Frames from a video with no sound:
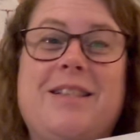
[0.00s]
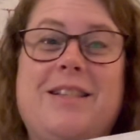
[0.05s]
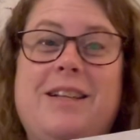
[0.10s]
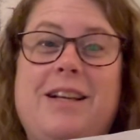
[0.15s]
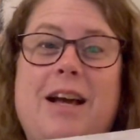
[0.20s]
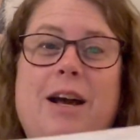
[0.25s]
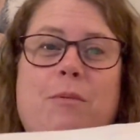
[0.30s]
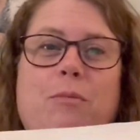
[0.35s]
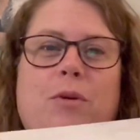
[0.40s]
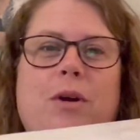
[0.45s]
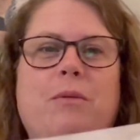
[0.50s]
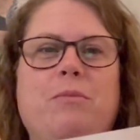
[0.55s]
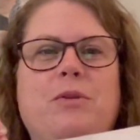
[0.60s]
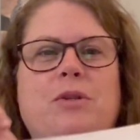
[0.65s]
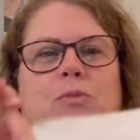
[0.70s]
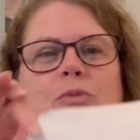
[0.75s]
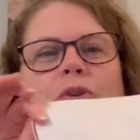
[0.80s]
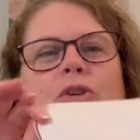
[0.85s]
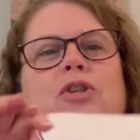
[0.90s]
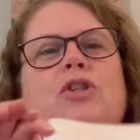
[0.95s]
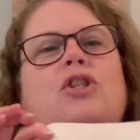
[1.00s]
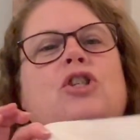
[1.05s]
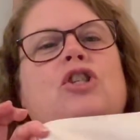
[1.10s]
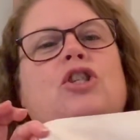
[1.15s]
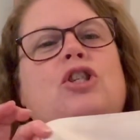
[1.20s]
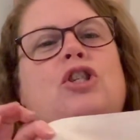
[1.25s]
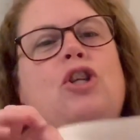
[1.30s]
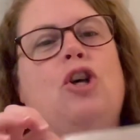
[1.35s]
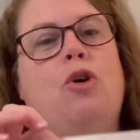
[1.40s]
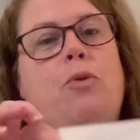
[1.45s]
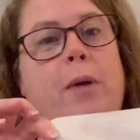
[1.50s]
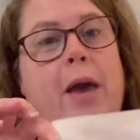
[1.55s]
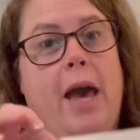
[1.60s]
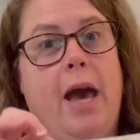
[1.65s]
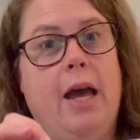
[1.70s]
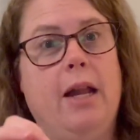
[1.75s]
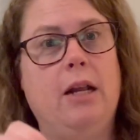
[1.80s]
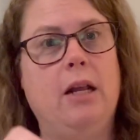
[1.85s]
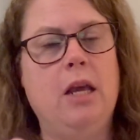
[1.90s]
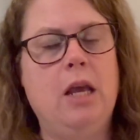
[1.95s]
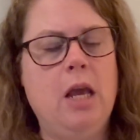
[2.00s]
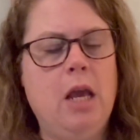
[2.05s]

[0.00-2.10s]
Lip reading: the cobwebs were so bad.